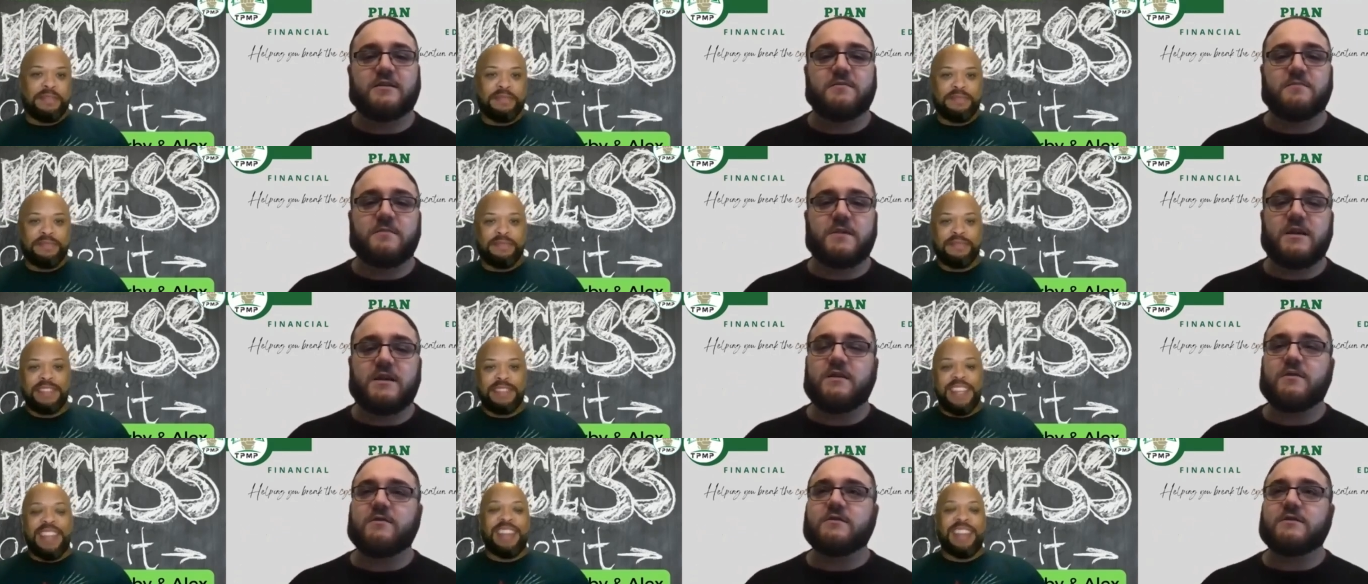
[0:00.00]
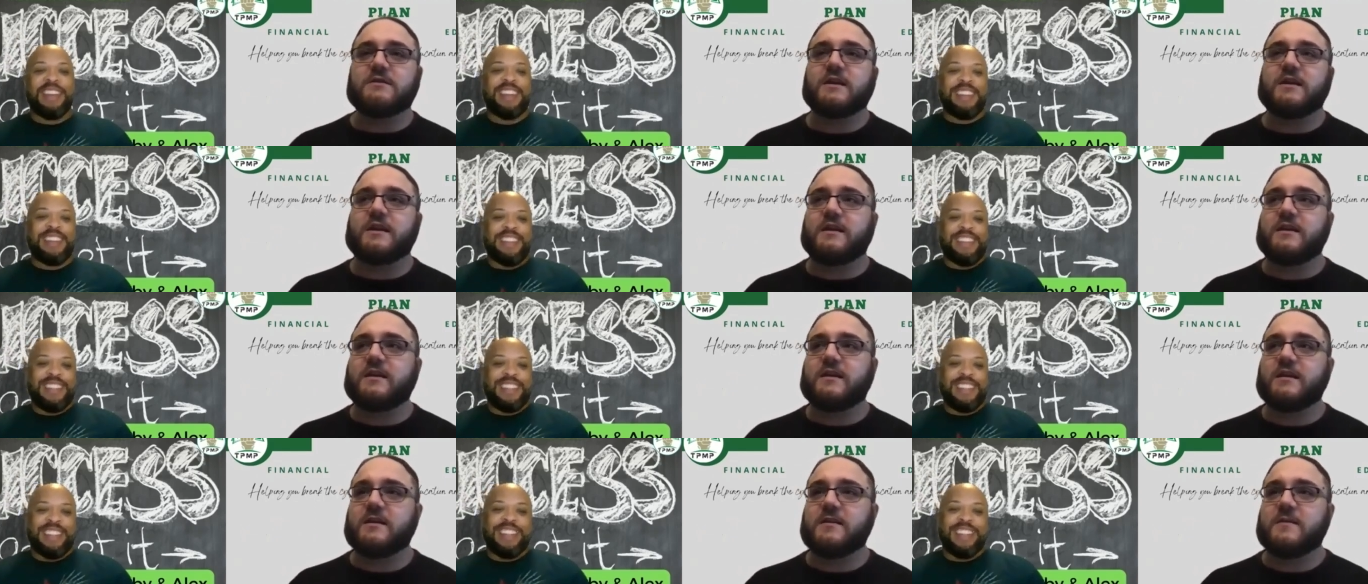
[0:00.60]
Speaker 1: to me it was like
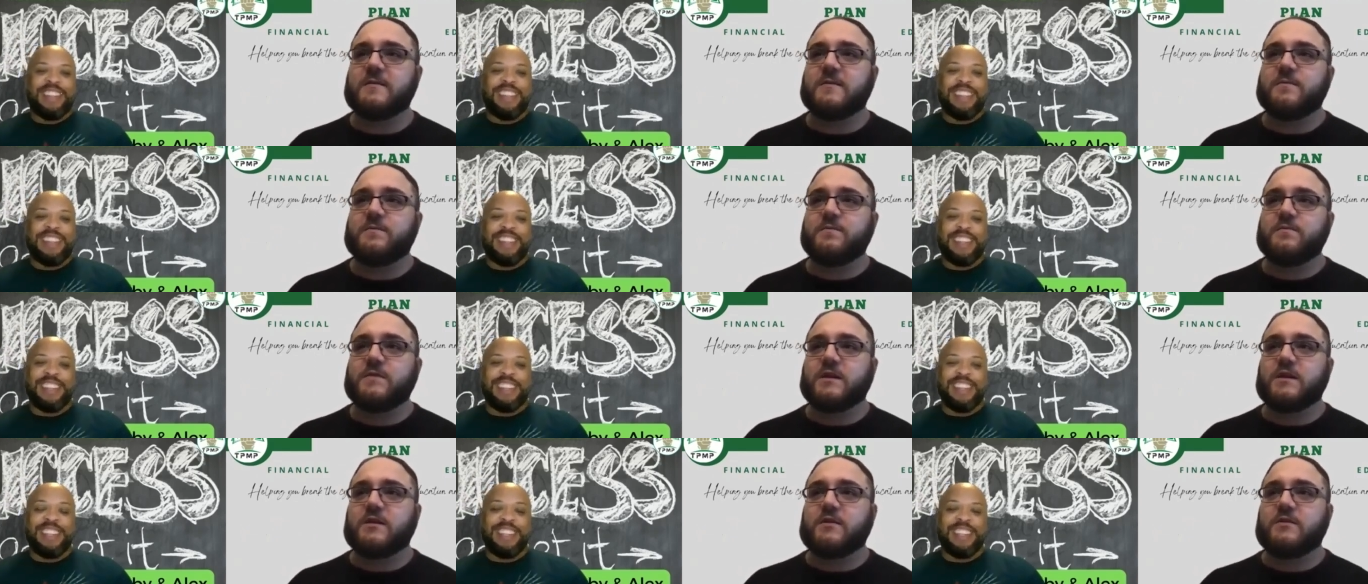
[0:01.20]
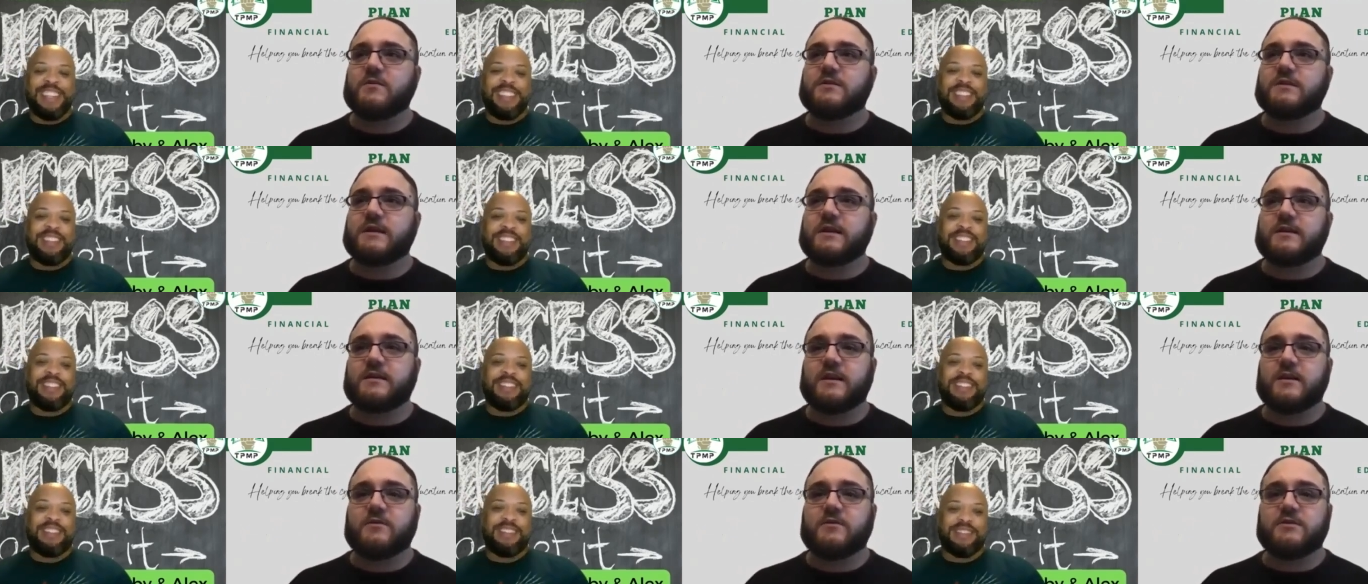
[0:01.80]
it was
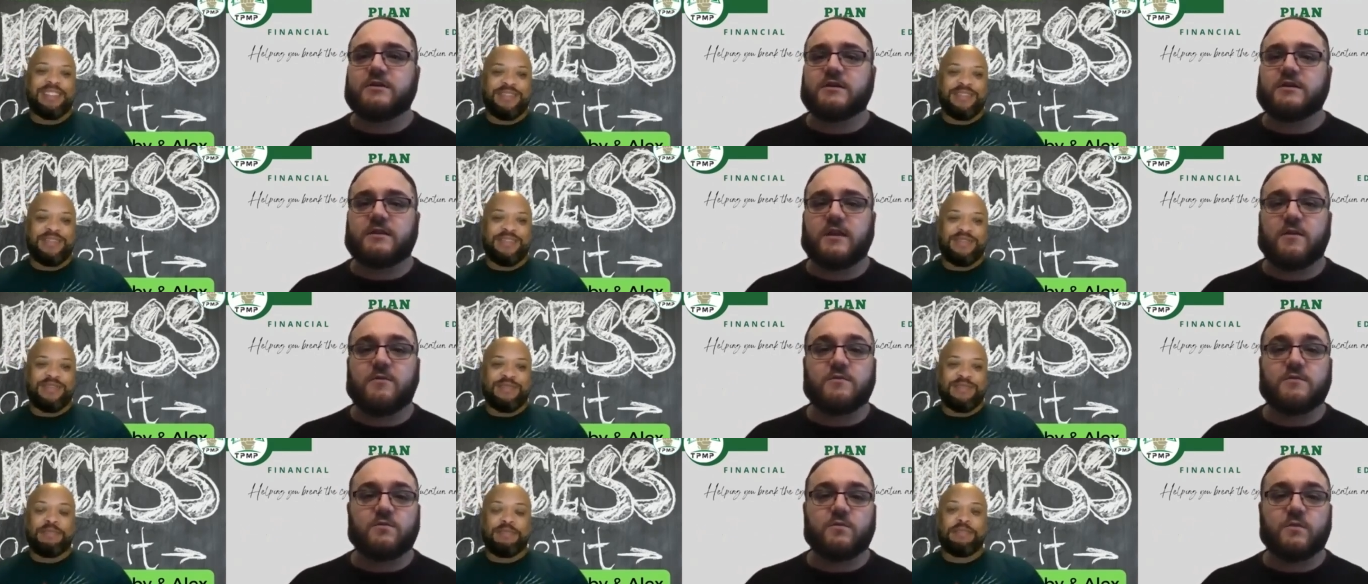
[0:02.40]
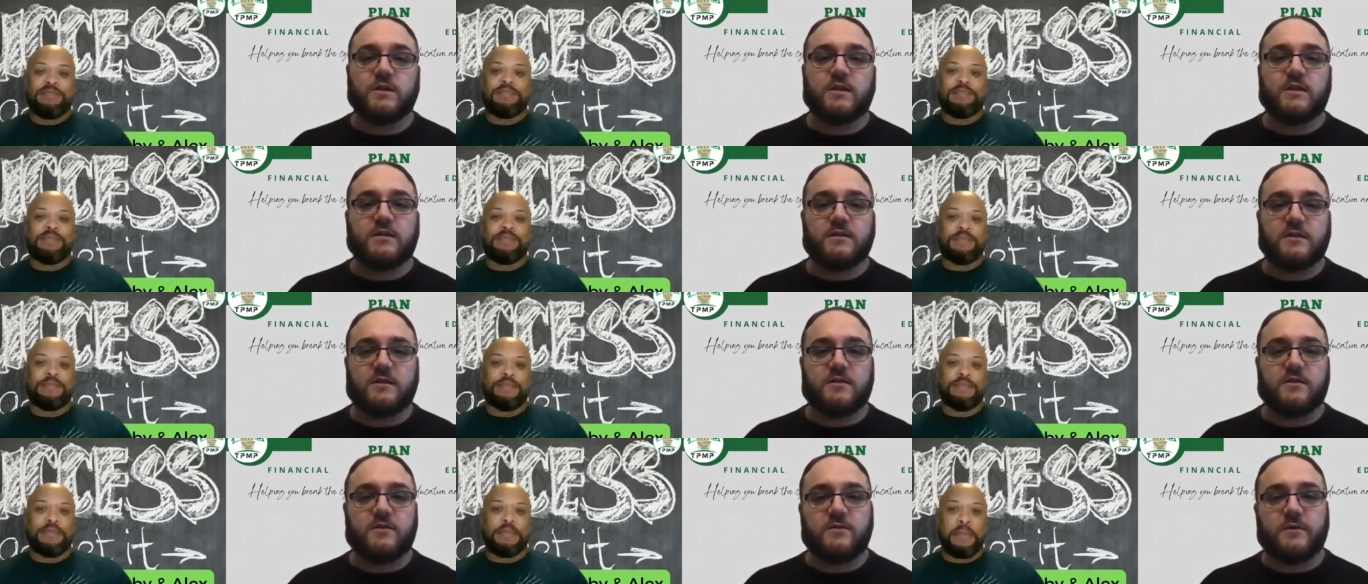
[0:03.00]
like that was just i was willing
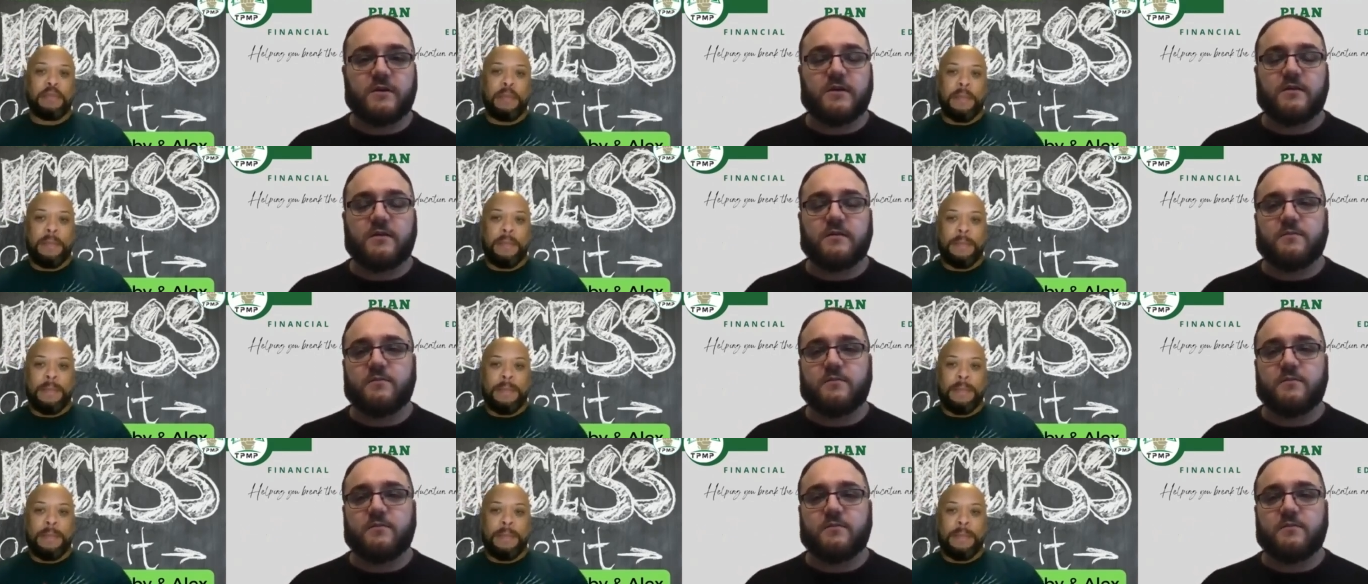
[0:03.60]
to do it